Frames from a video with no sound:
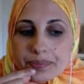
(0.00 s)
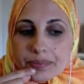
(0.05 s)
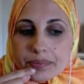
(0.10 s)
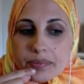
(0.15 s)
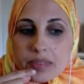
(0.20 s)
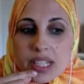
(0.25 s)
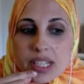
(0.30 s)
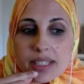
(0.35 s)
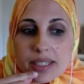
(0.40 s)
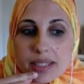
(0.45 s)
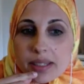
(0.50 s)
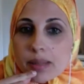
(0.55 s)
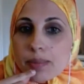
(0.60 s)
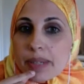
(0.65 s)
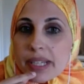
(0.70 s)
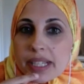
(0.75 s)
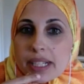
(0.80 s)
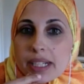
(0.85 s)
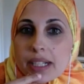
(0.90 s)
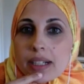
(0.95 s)
this has
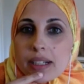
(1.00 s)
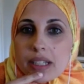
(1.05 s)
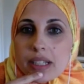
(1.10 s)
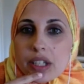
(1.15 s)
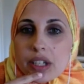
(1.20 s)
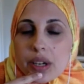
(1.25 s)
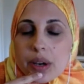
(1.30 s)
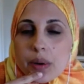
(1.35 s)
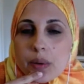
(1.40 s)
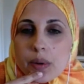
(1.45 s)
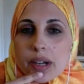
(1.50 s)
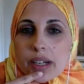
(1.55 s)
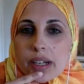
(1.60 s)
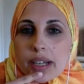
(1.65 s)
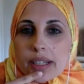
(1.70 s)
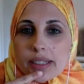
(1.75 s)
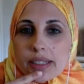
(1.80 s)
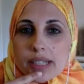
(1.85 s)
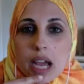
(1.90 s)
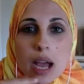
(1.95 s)
been, you know,
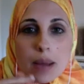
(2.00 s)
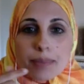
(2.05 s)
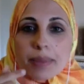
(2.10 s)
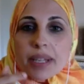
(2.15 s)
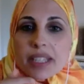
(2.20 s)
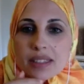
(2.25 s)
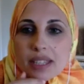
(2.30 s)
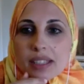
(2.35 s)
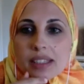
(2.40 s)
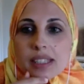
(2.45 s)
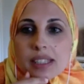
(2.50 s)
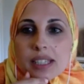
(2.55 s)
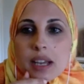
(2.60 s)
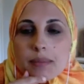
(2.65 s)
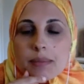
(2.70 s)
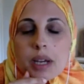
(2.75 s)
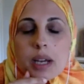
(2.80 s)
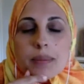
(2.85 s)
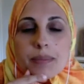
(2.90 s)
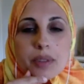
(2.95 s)
a topic that's
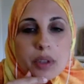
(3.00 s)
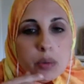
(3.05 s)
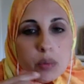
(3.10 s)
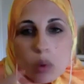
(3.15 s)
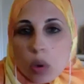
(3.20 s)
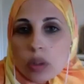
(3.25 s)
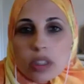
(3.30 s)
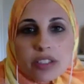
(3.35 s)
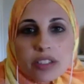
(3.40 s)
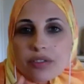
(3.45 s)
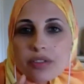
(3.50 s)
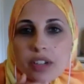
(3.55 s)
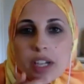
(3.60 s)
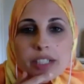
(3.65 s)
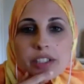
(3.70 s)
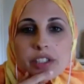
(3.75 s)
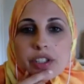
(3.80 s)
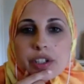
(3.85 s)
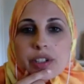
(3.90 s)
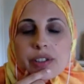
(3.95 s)
come up, the role of
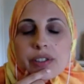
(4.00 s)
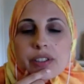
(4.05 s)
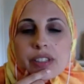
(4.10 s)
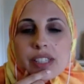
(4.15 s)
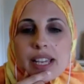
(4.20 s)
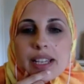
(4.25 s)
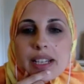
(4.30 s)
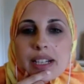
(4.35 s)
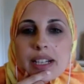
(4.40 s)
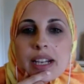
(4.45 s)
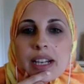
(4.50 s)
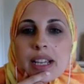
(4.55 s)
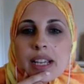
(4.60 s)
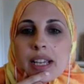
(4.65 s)
funders and